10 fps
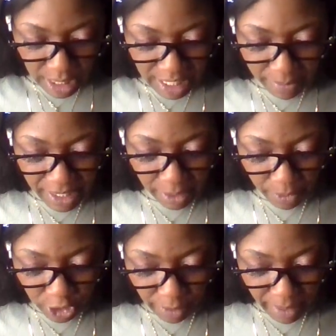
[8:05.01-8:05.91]
Could be dealing
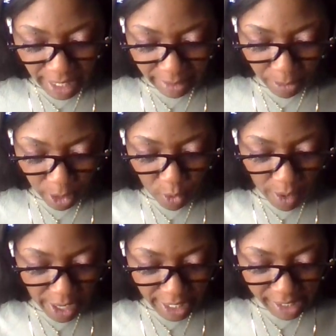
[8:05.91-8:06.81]
with Gemini, Libra,
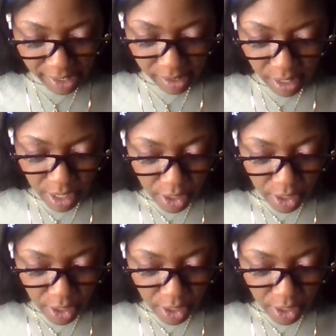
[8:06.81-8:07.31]
Aquarius.